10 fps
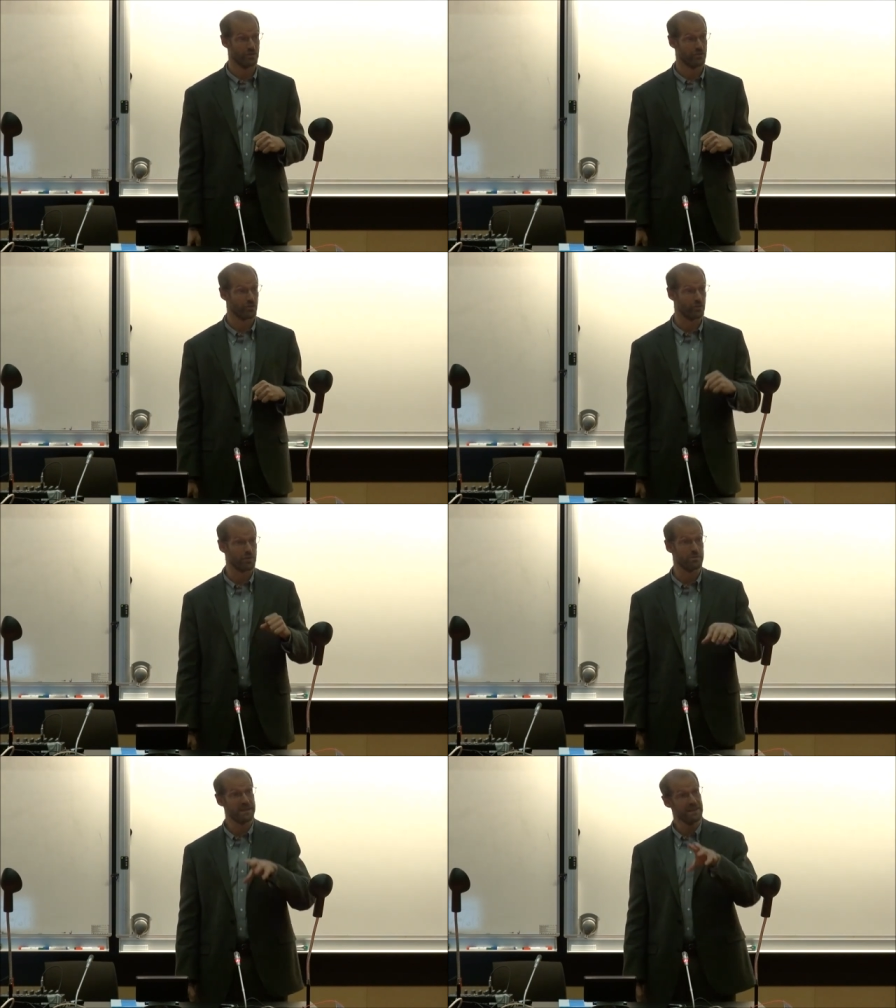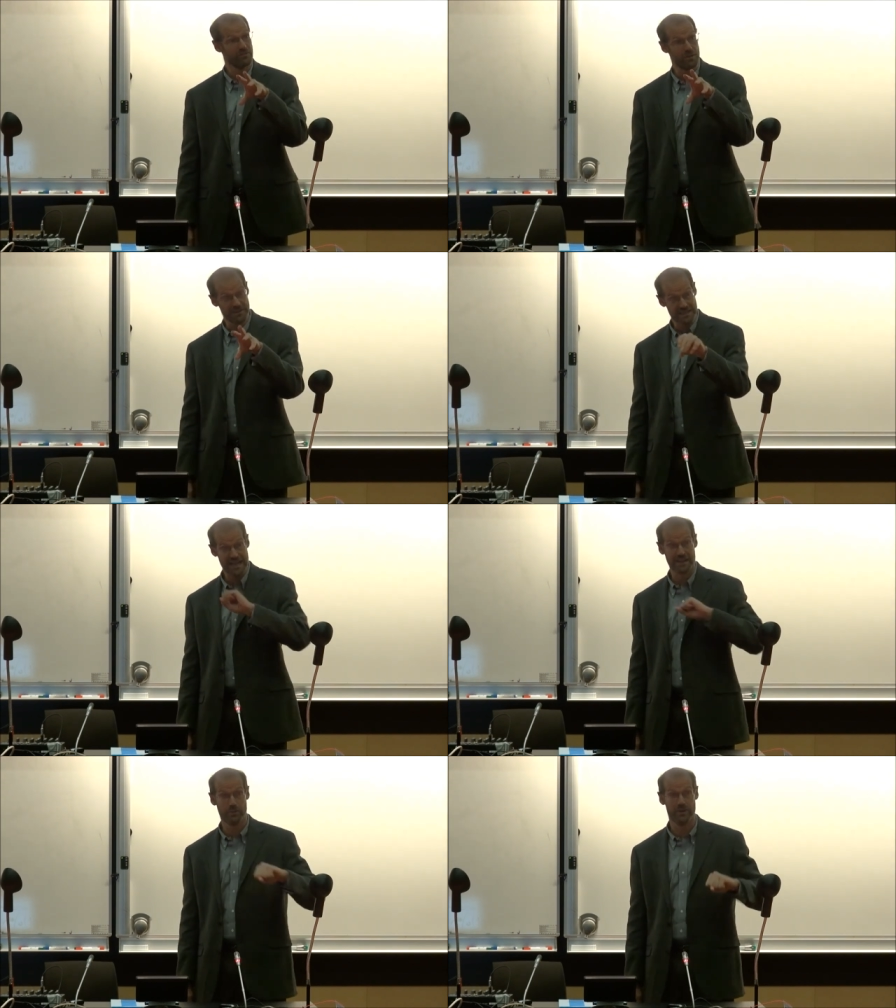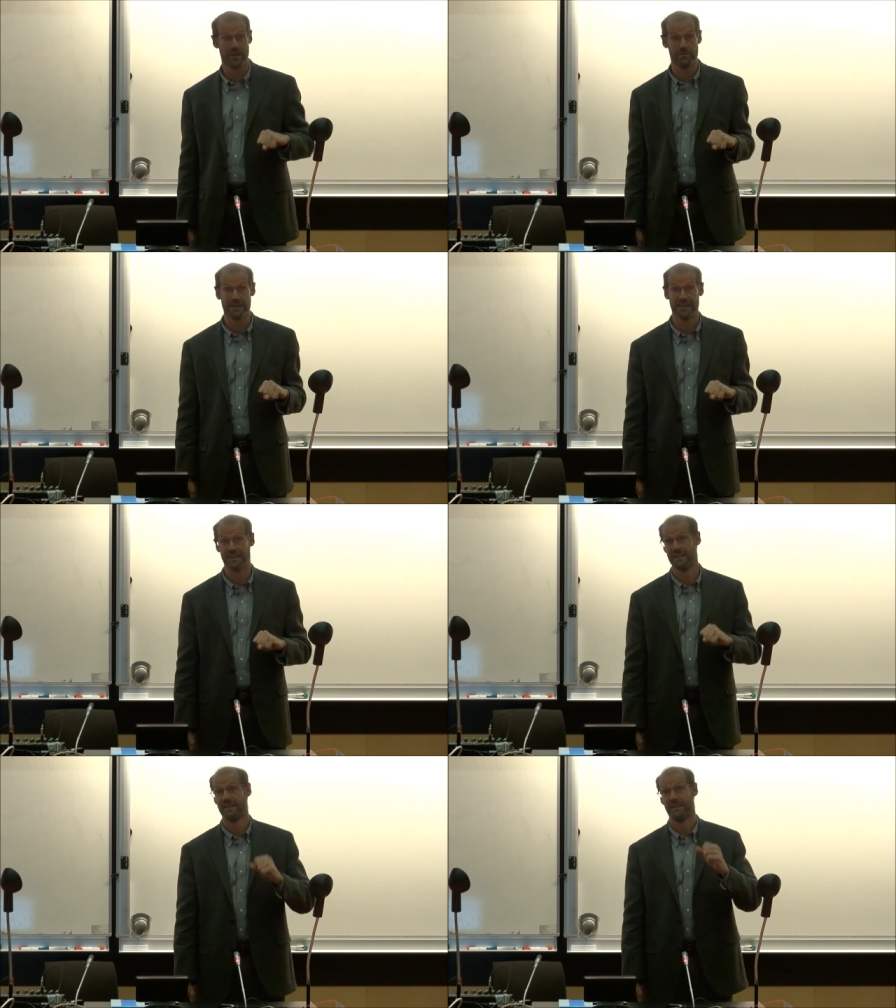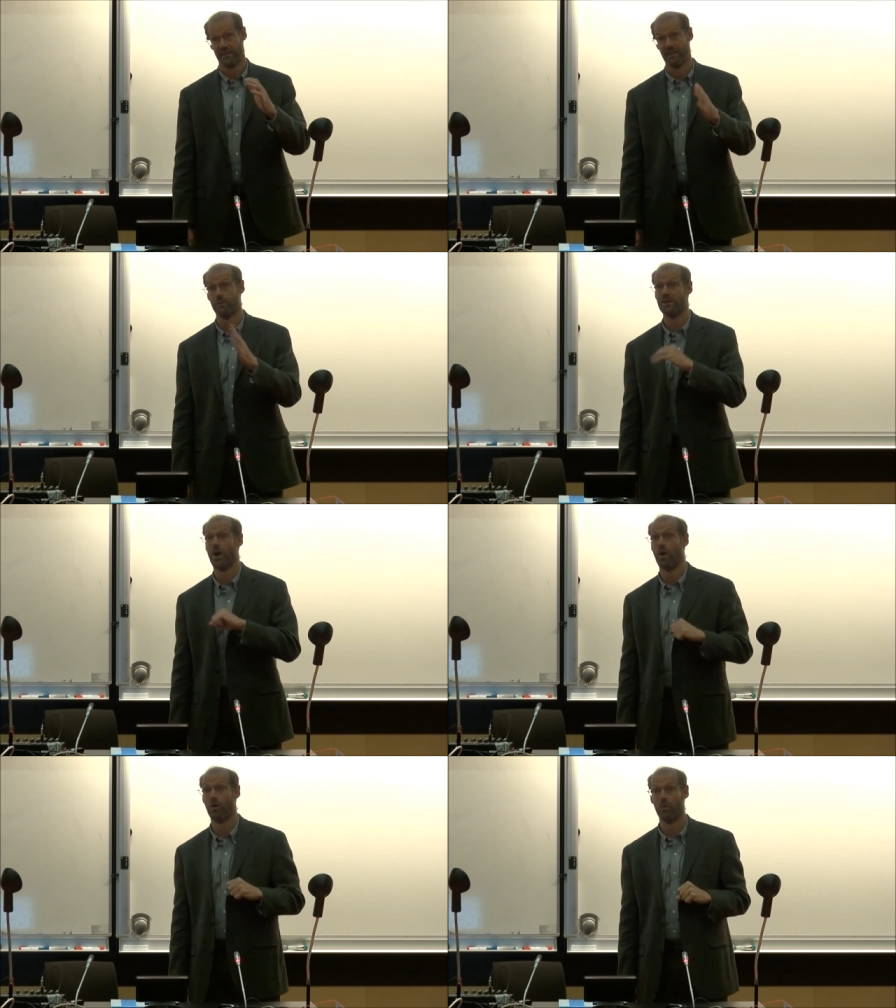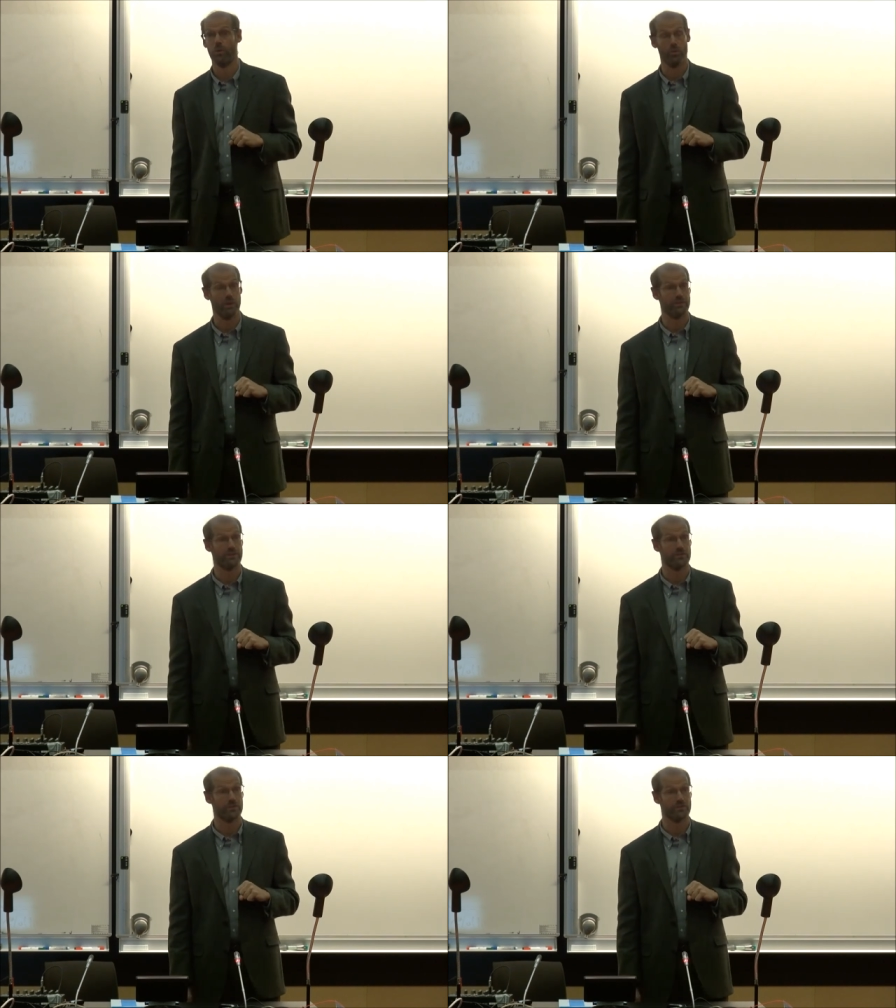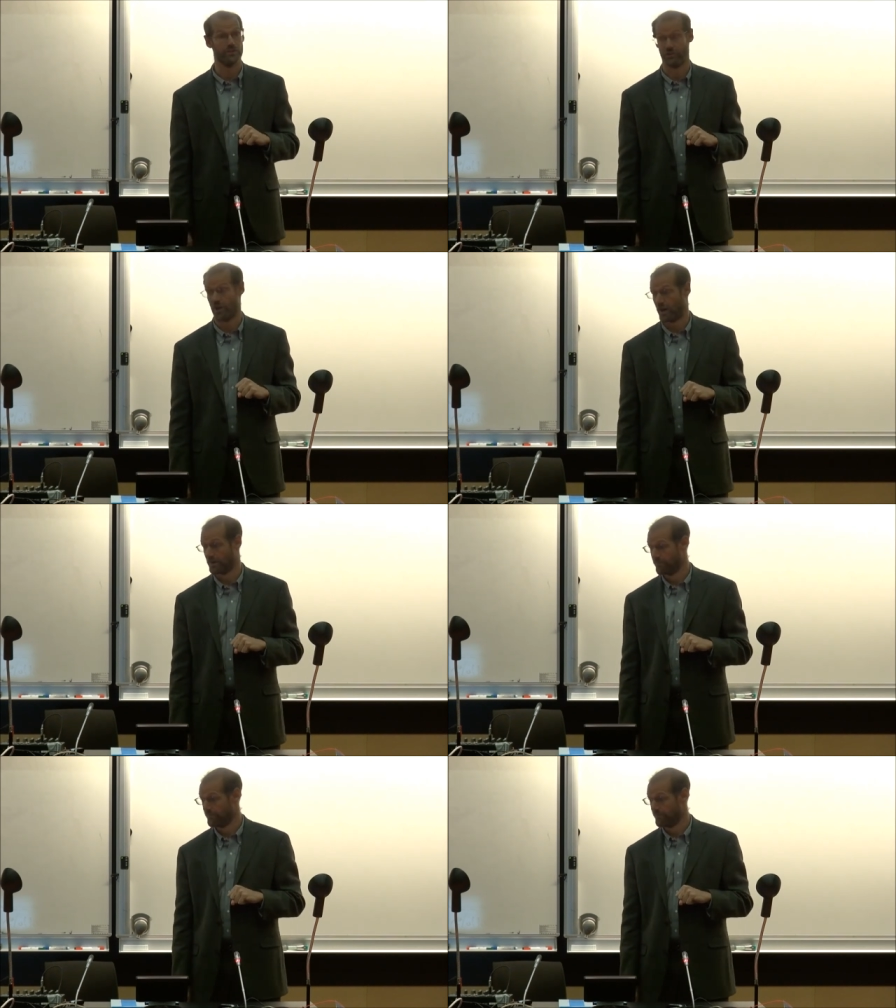So if we begin from exactly where they begin, then we know what the differences are.